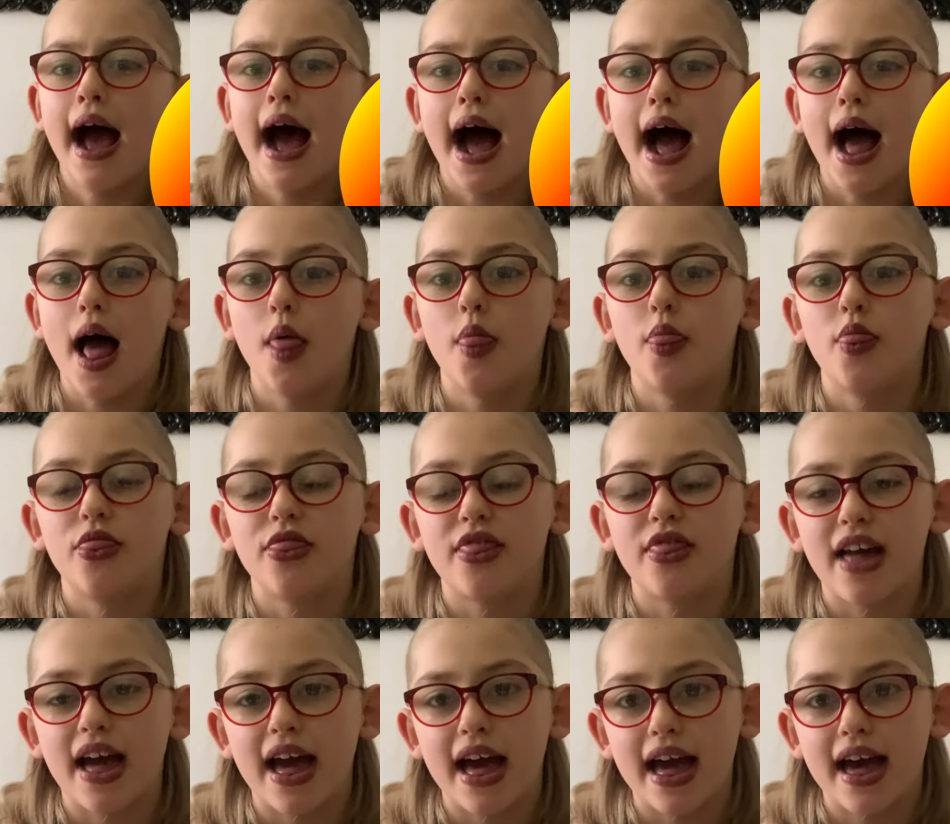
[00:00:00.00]
And
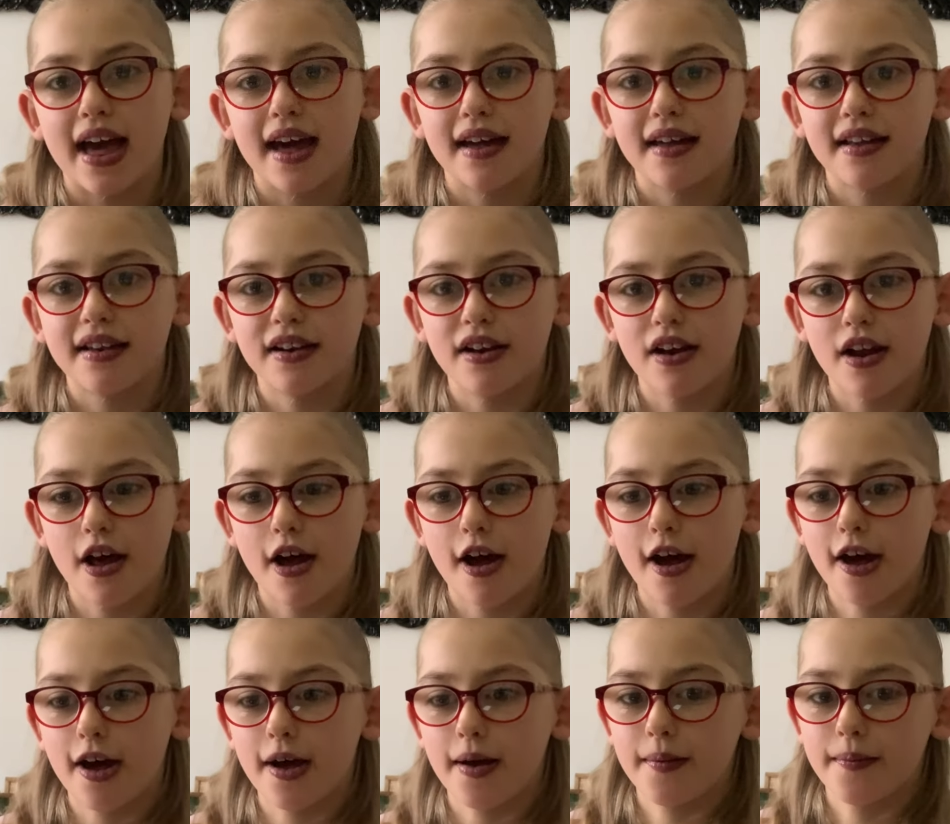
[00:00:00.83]
then
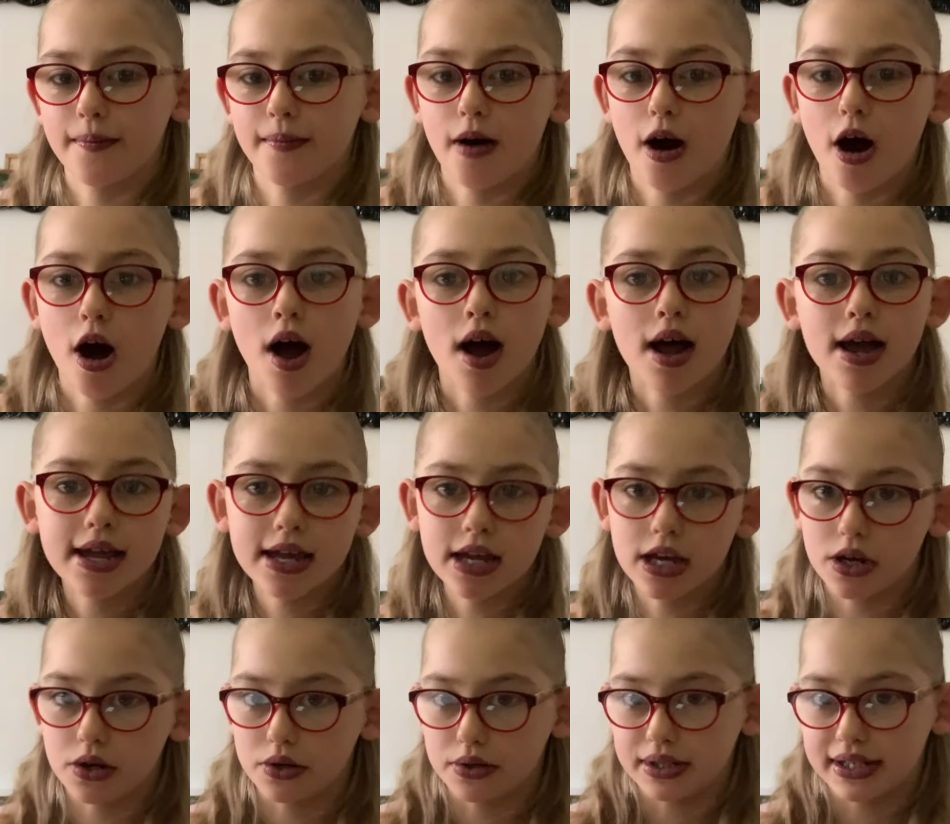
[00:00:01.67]
I
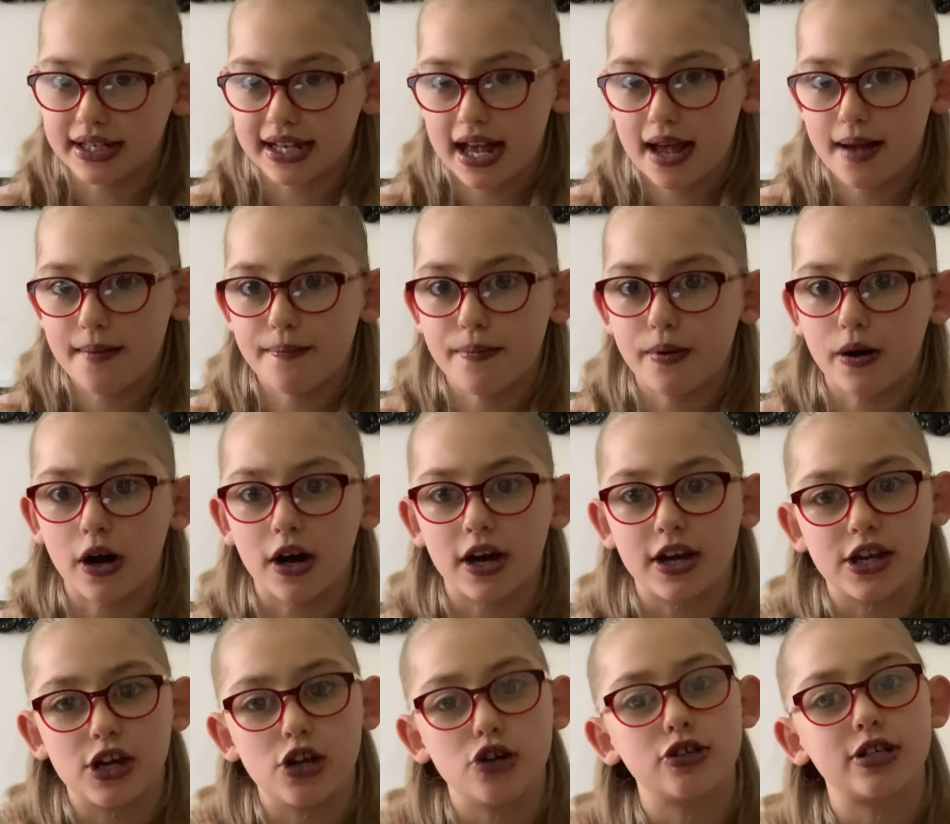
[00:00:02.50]
use it by
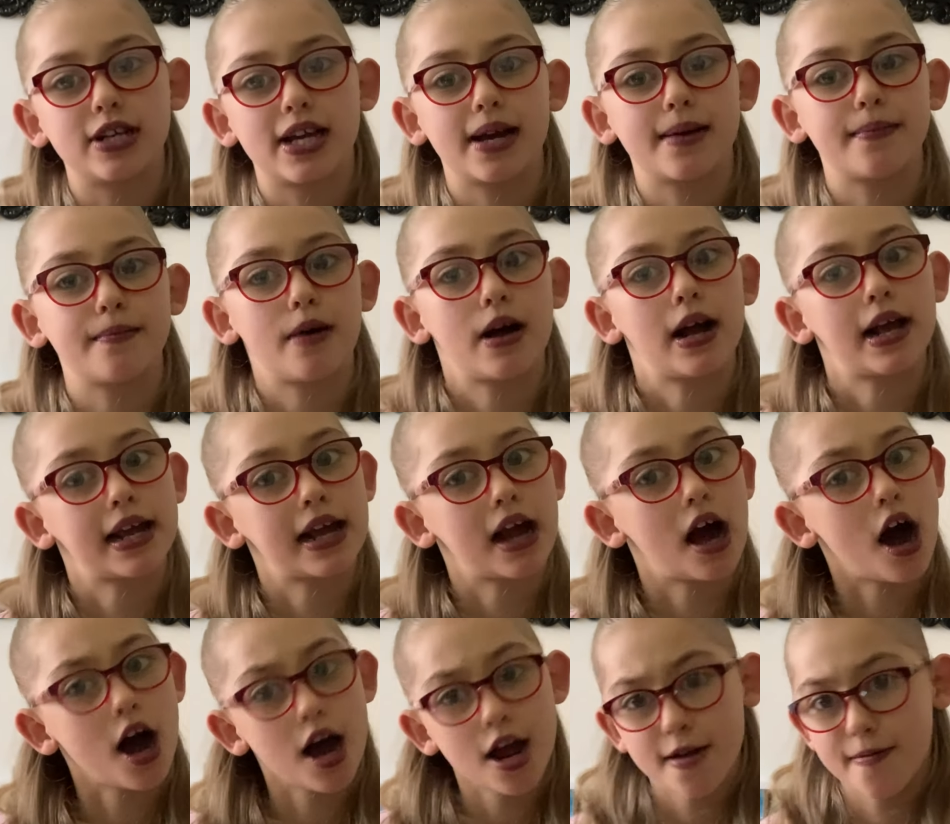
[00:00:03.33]
using my
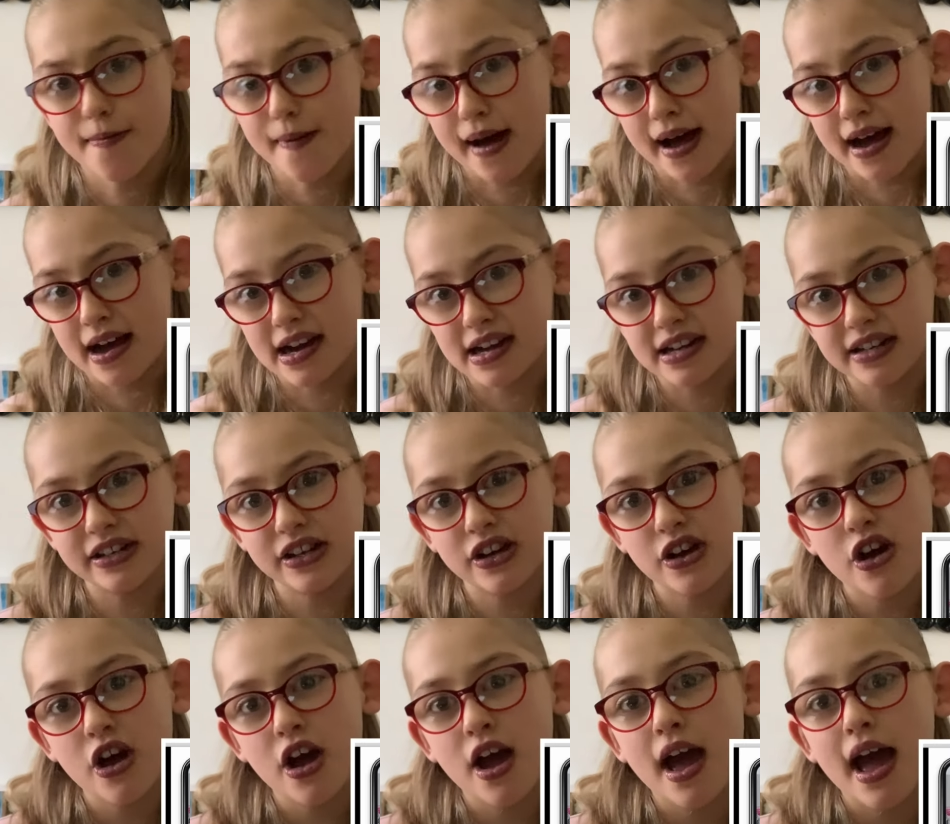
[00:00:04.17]
iPad,
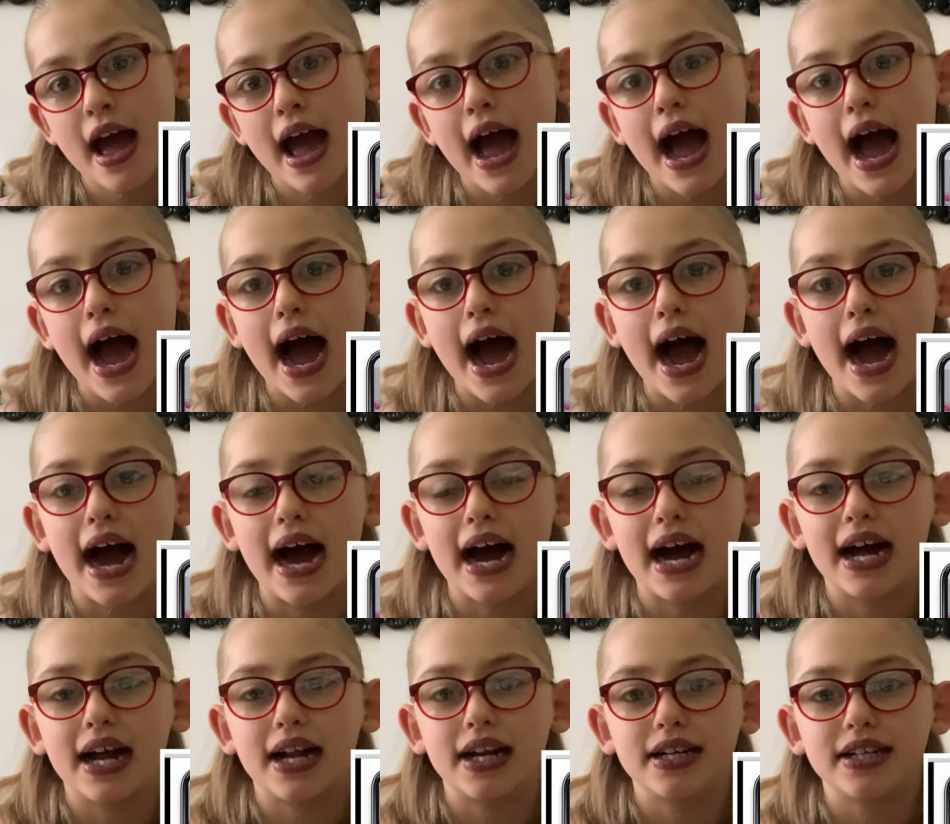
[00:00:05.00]

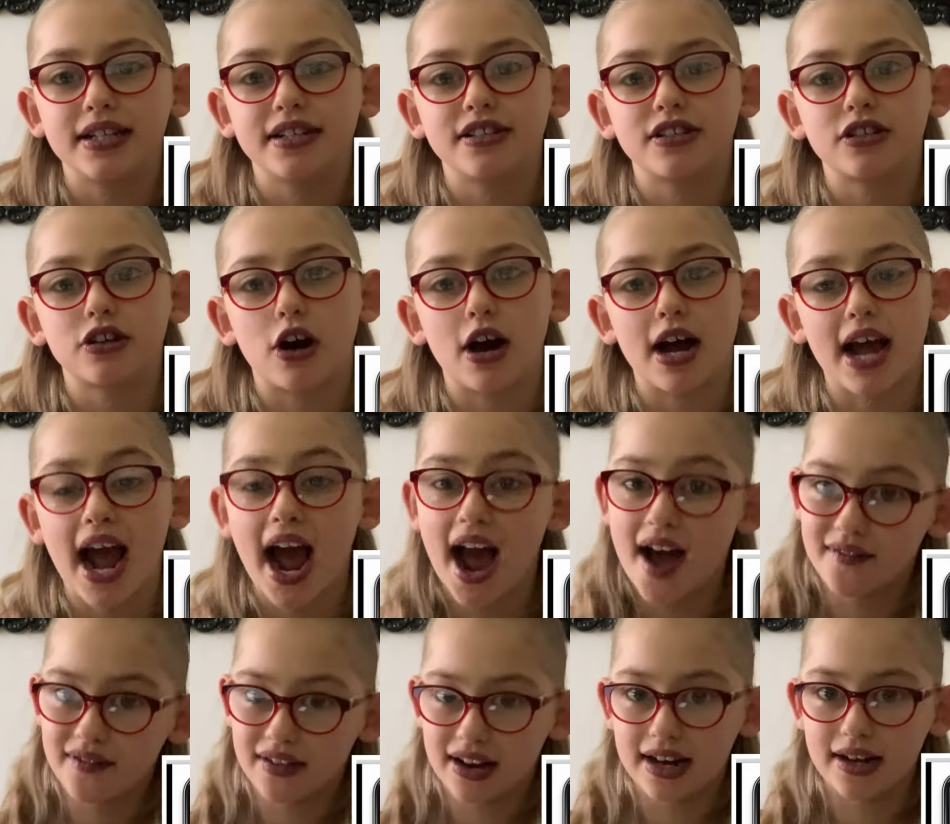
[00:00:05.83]
and I
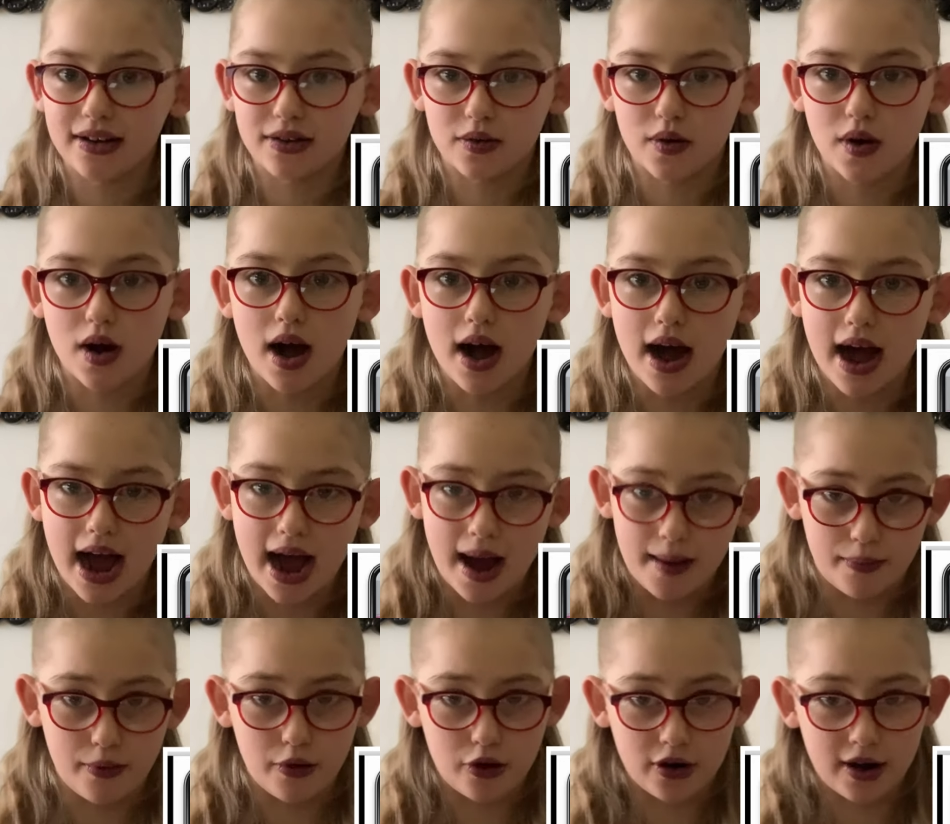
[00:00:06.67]
have a little
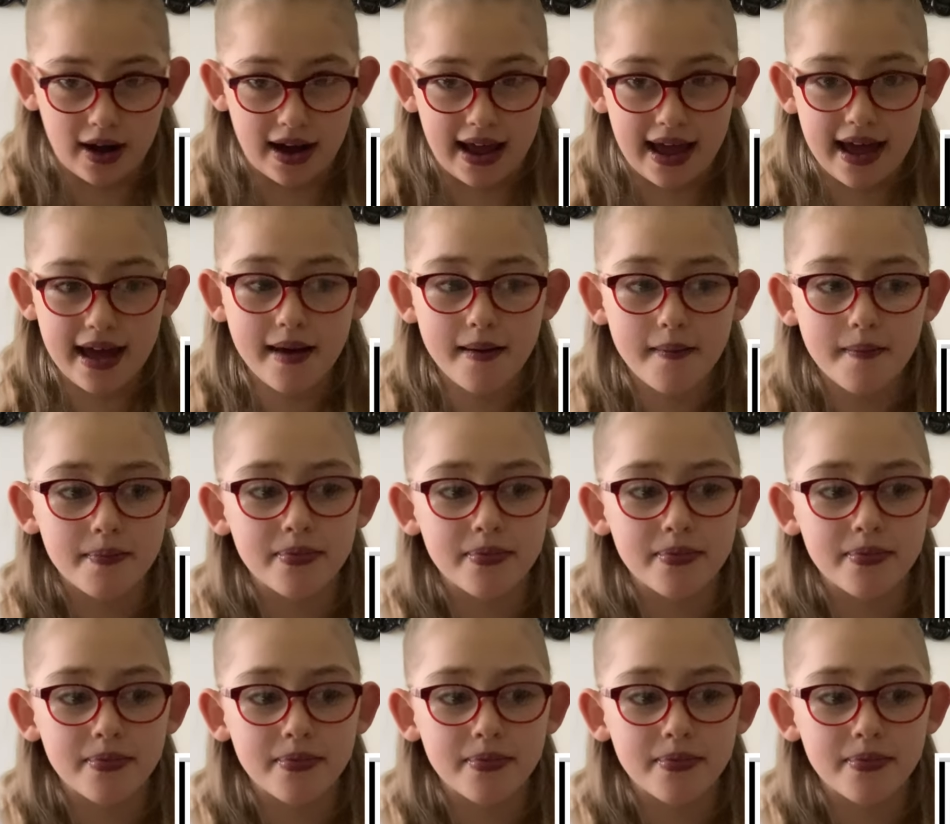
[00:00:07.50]
app on it,